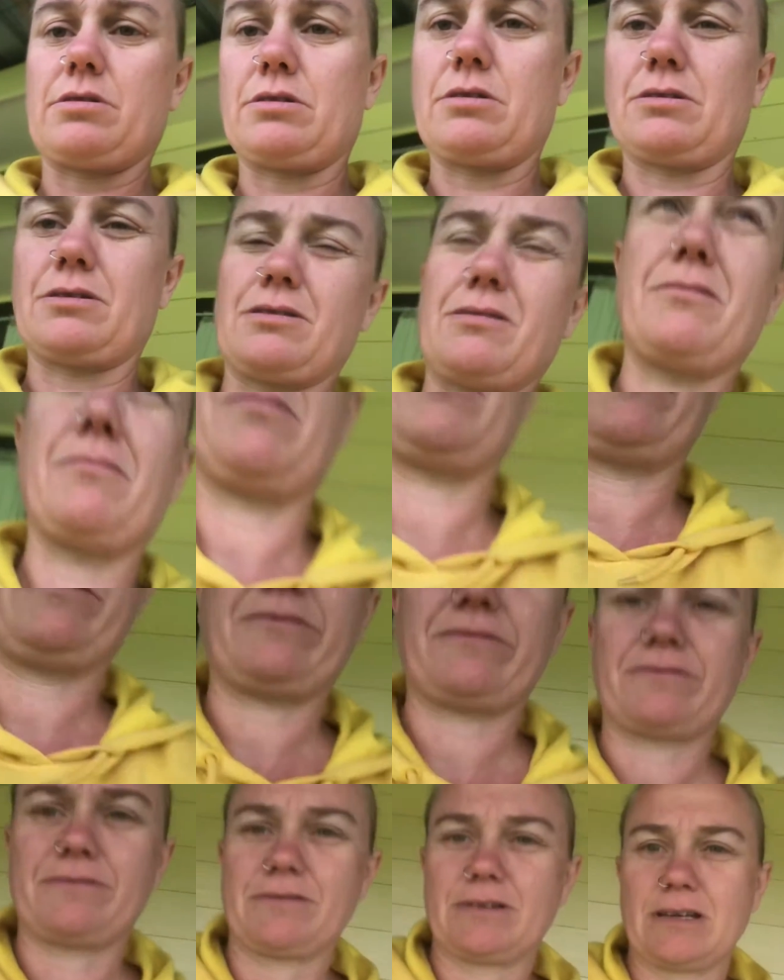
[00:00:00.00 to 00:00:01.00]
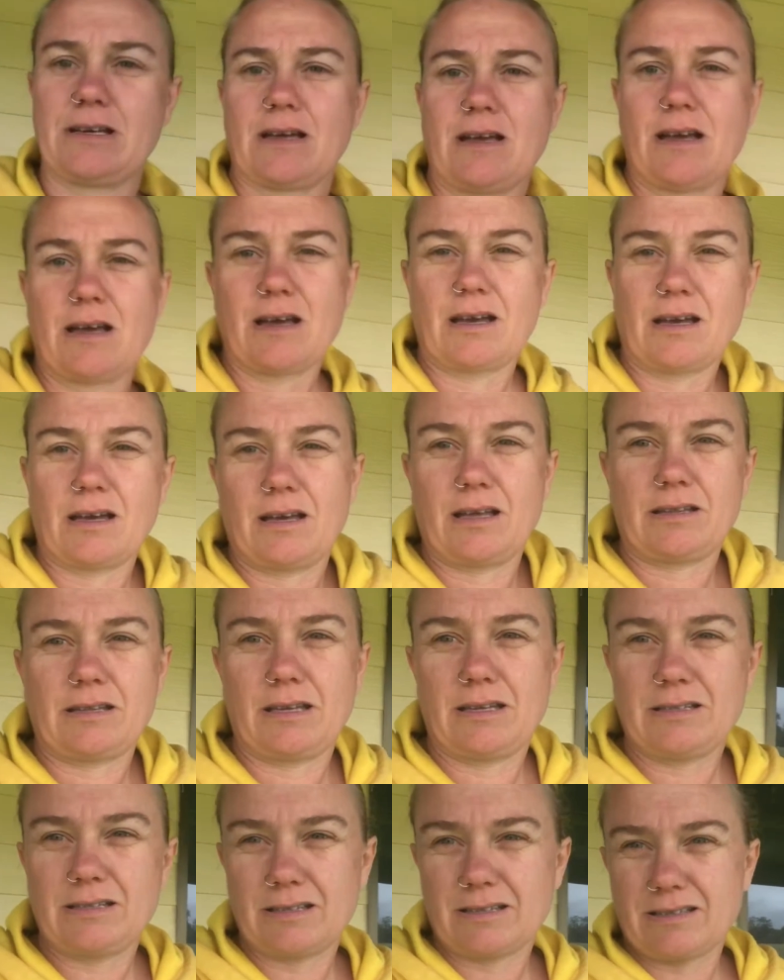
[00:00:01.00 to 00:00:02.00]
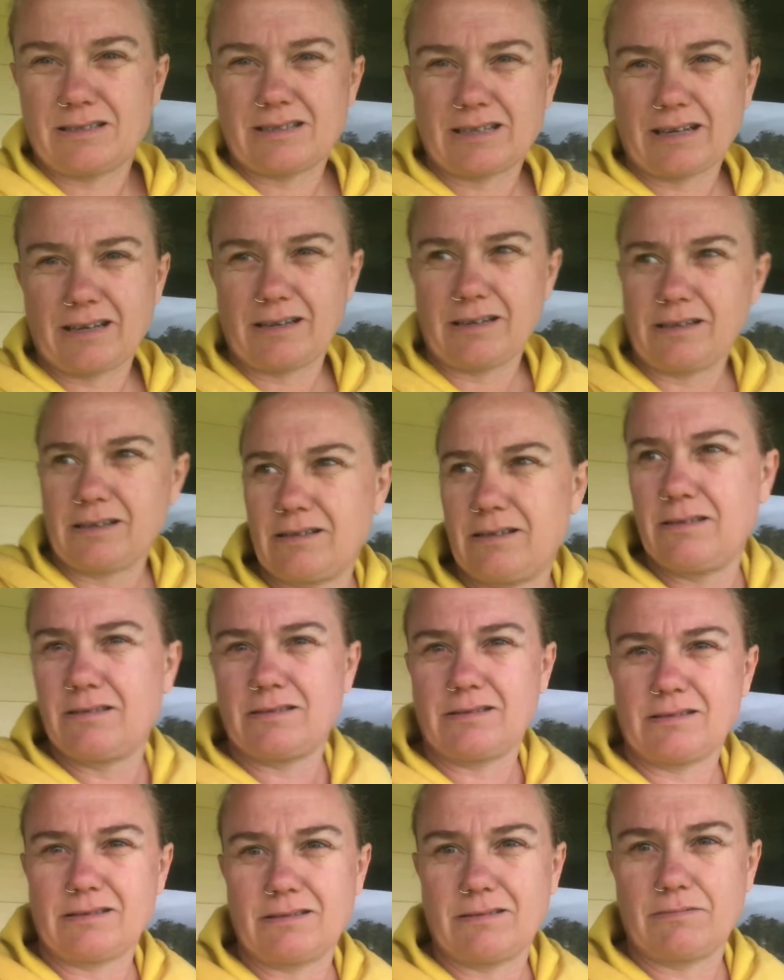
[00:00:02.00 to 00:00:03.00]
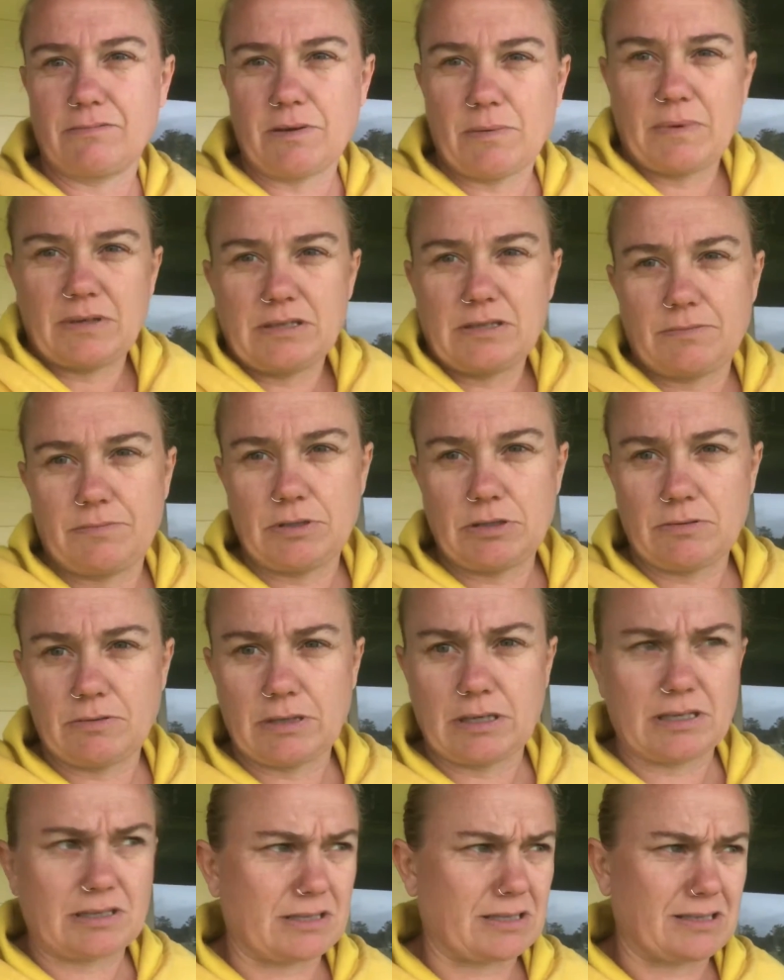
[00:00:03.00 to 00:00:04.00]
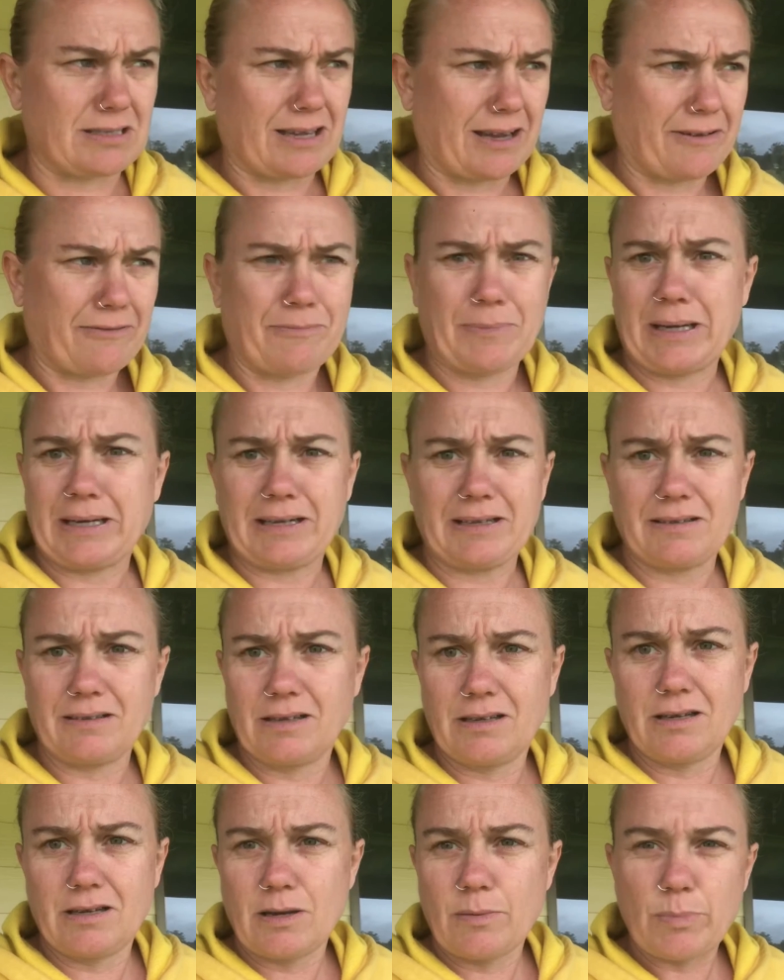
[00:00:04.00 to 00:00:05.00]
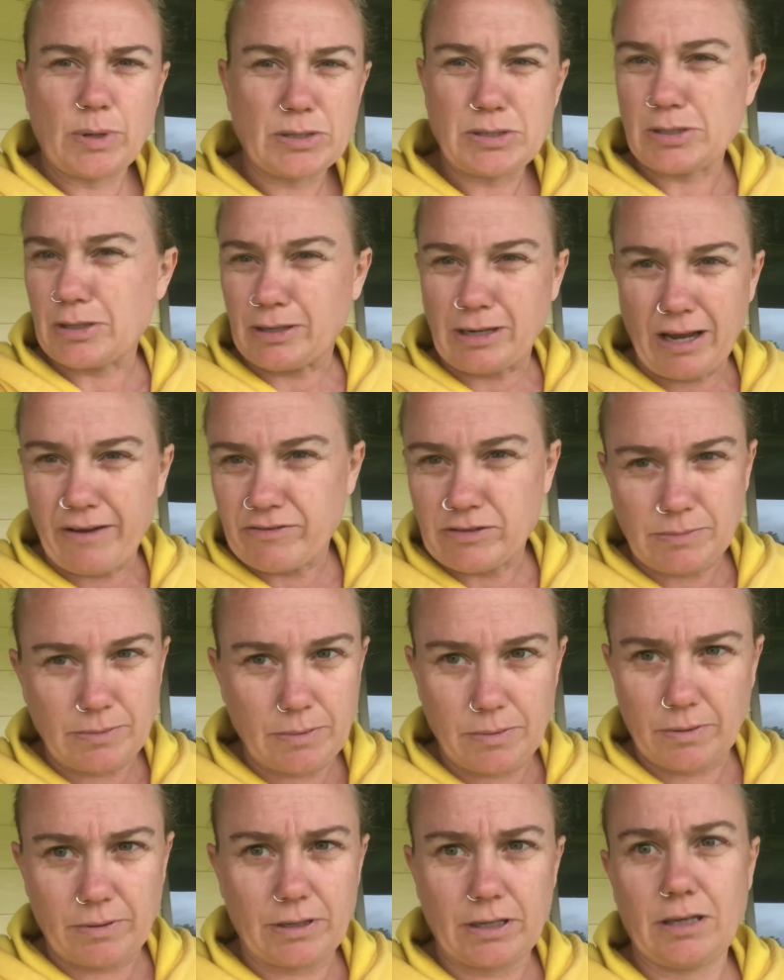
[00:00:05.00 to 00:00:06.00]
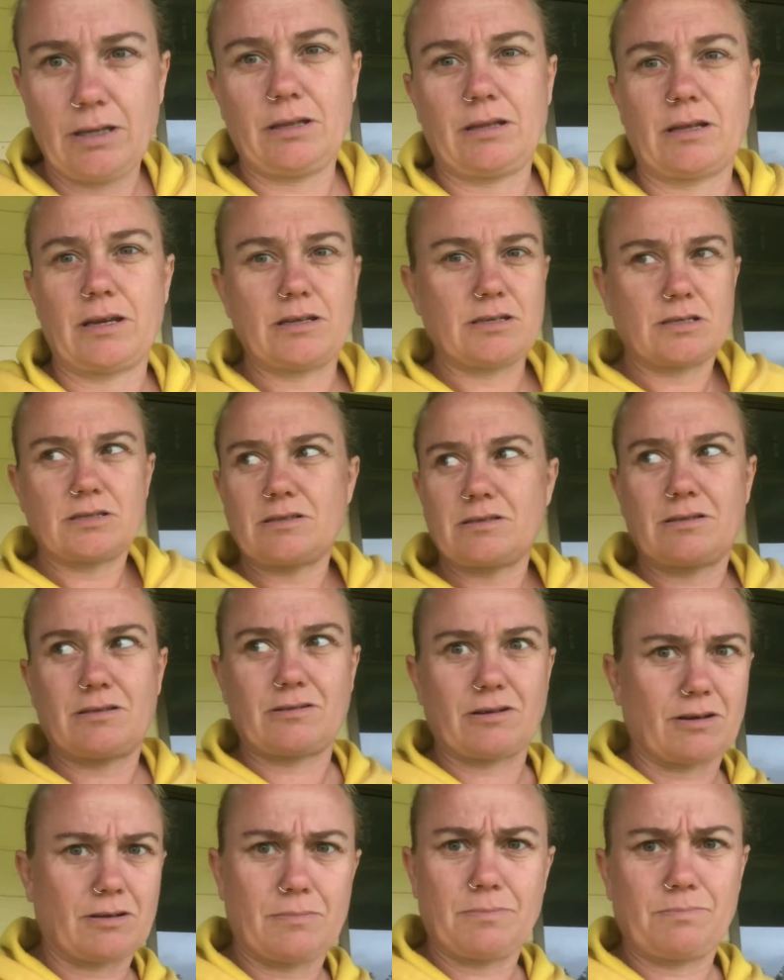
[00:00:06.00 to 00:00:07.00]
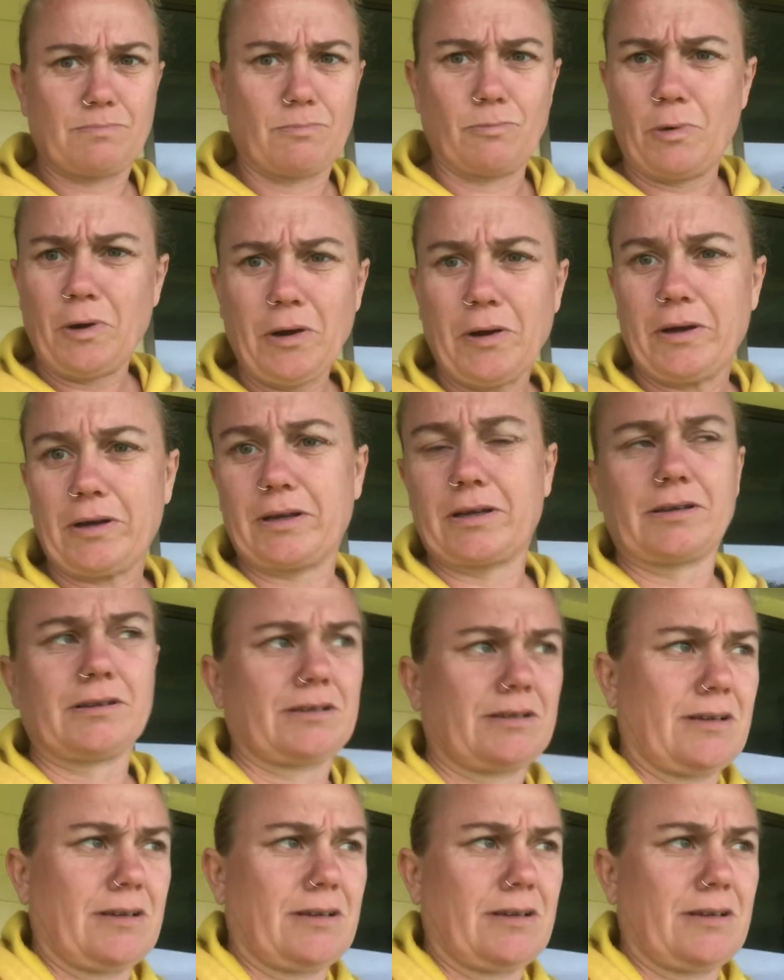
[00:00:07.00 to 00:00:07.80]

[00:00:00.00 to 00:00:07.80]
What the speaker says: You know, at the end of the day, we're meant to be doing it to save money. Pots don't have to be pretty, they just gotta work.